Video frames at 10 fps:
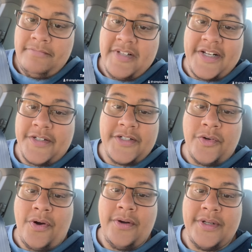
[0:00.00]
That's the
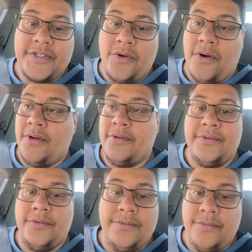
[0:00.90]

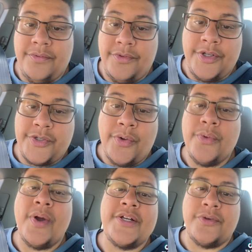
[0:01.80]
only
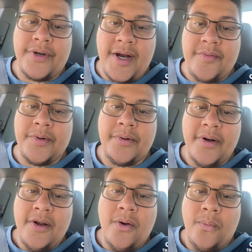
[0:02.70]
way it's going to ever
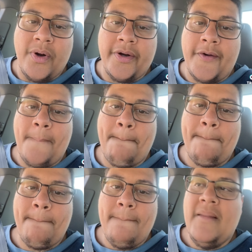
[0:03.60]
work.
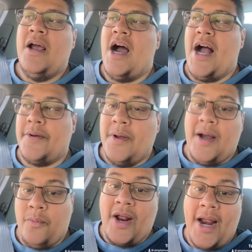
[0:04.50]
I know
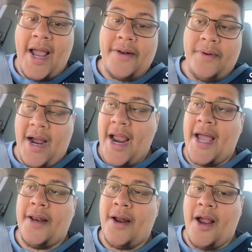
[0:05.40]
when I've
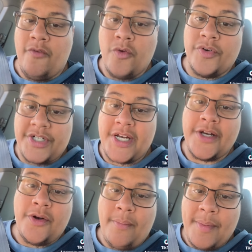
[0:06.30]

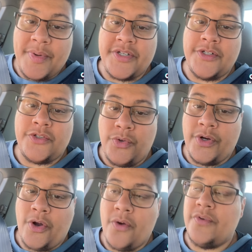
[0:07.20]
overextended on my business
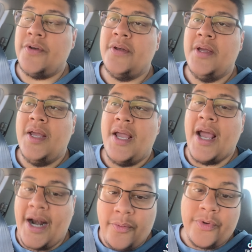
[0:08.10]
during COVID,
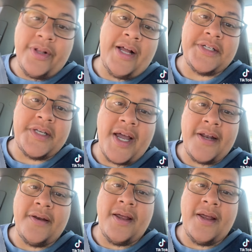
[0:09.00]
and I realized that,